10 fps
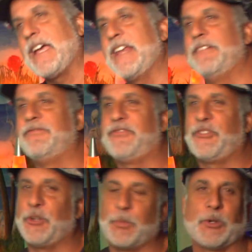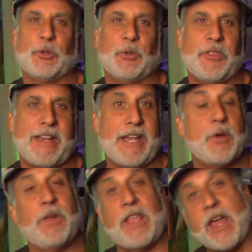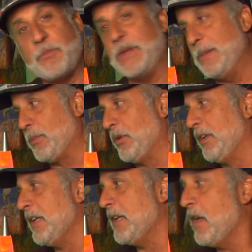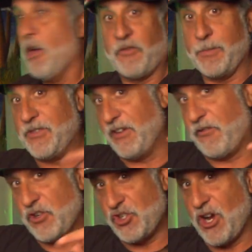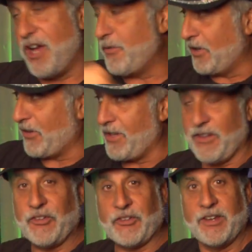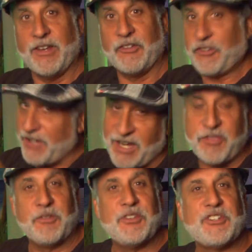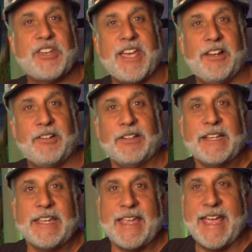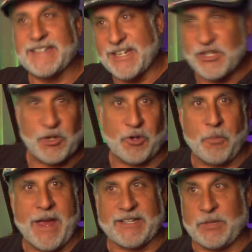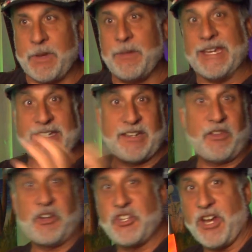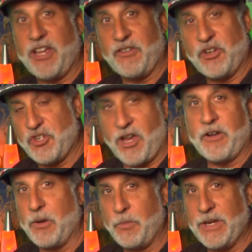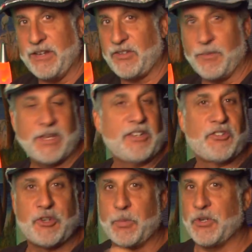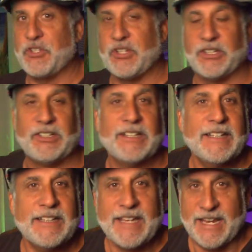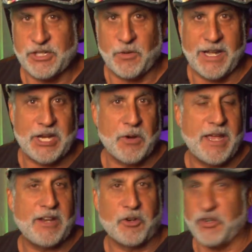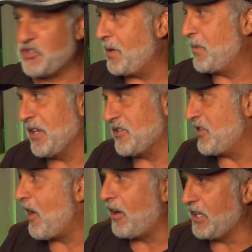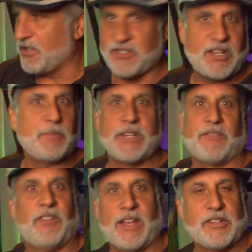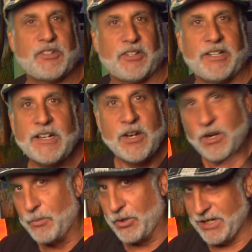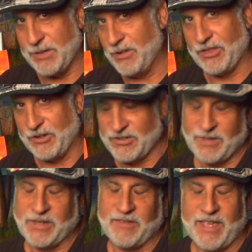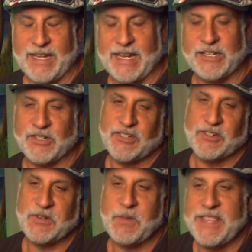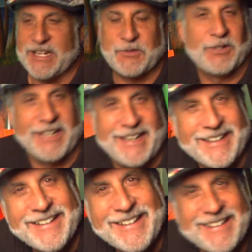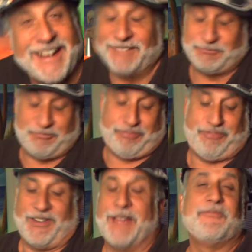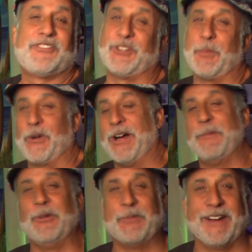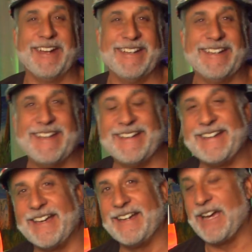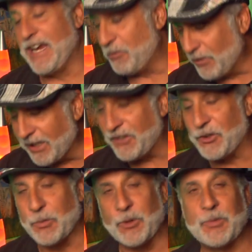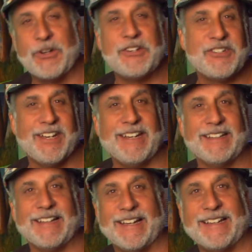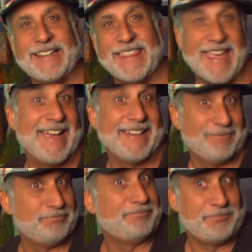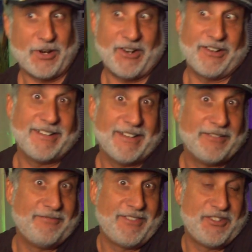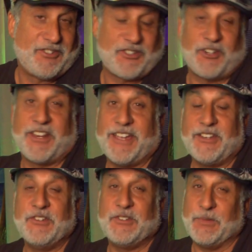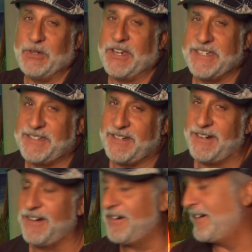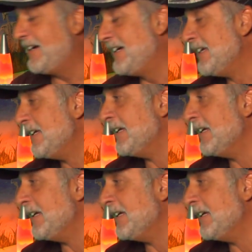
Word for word: kind of super cool that I know a lot of people from different genres on this stay through the channel as I circle back to maybe get to their genre, genre, be it something as super chill as Radiohead or something as gnarly as Septic Flesh or Behemoth or something of that nature. So to me, that's really, I'm super humbled by it, and uh, I really super appreciate uh, that part of this journey on YouTube. You guys are uh,